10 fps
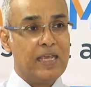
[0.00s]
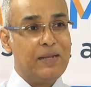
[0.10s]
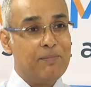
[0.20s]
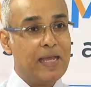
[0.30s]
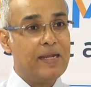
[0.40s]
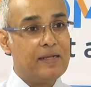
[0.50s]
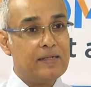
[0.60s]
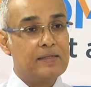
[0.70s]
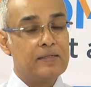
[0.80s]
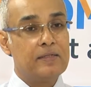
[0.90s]
In
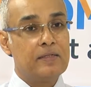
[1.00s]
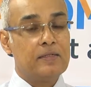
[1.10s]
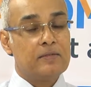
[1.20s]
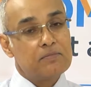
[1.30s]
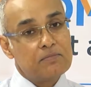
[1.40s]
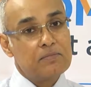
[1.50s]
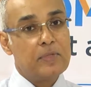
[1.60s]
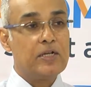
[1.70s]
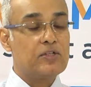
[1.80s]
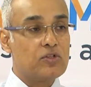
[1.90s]
men,
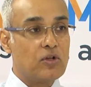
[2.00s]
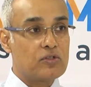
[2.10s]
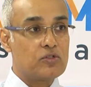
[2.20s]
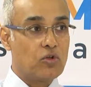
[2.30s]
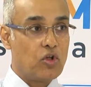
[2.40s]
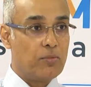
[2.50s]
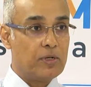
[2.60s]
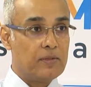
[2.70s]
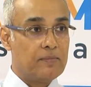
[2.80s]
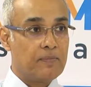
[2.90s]
it is not so
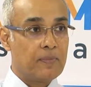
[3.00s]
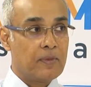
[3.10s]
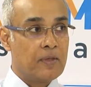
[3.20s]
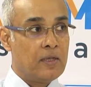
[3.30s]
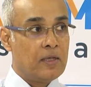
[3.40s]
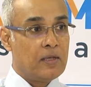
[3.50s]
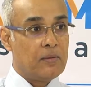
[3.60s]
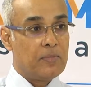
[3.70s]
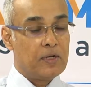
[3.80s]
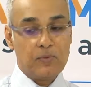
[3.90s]
common,
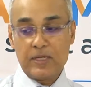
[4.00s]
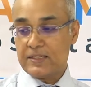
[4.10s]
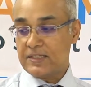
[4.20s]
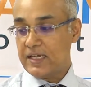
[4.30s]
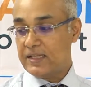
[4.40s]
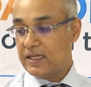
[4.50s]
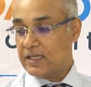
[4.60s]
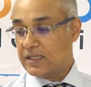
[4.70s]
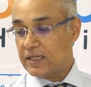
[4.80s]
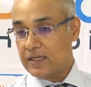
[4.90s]
but we can say
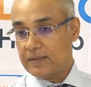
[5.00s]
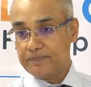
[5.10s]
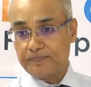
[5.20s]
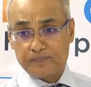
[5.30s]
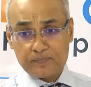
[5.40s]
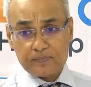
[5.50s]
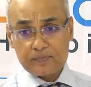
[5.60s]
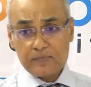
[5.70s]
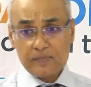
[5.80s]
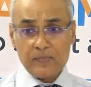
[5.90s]
that um,
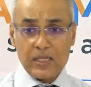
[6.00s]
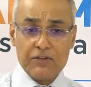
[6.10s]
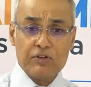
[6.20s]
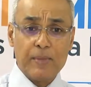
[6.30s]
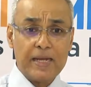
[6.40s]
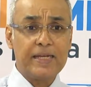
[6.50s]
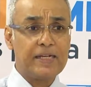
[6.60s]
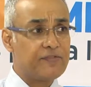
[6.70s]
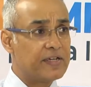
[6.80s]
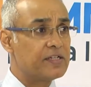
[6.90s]
even men
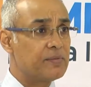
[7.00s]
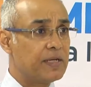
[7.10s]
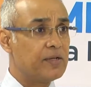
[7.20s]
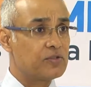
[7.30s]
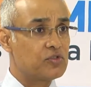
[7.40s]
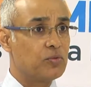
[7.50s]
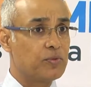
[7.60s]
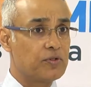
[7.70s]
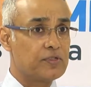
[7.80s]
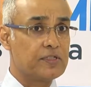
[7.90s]
get affected by
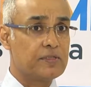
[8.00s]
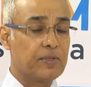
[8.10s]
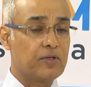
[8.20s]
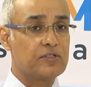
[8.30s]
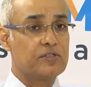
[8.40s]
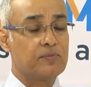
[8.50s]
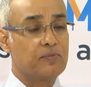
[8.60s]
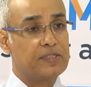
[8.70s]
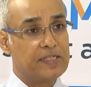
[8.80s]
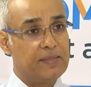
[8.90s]
osteoporosis, because
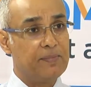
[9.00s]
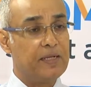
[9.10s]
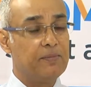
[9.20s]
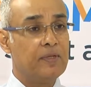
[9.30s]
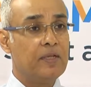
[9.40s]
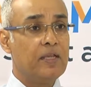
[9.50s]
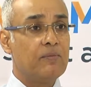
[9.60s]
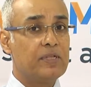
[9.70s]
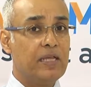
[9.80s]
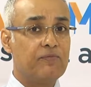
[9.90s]
we see men
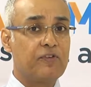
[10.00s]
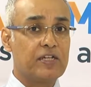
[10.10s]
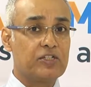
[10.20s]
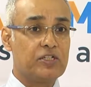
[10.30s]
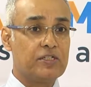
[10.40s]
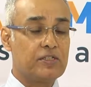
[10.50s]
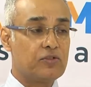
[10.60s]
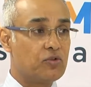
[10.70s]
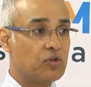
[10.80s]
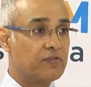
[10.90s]
with hip fractures
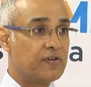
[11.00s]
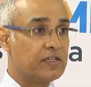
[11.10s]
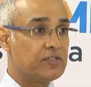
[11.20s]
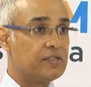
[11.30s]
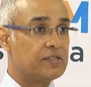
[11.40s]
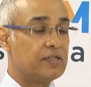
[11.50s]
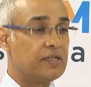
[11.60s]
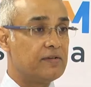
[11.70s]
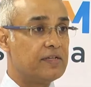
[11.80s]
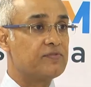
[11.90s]
and shoulder fractures
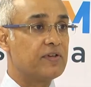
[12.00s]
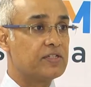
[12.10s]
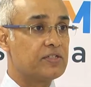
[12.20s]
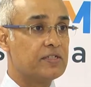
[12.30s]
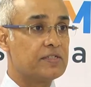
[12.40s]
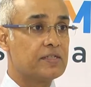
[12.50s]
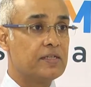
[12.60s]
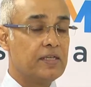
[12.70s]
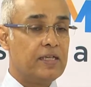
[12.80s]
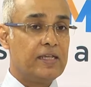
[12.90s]
and wrist fractures
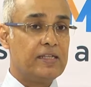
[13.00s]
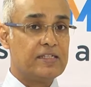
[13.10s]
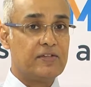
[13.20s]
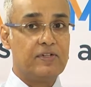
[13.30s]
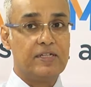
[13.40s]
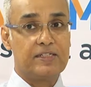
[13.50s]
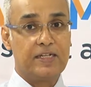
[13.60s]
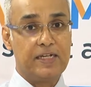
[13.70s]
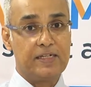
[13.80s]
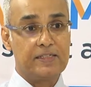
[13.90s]
in the seventies
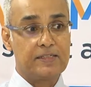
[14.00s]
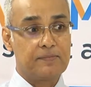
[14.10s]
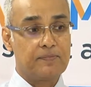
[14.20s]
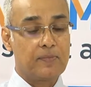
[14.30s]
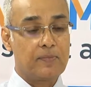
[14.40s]
and eighties.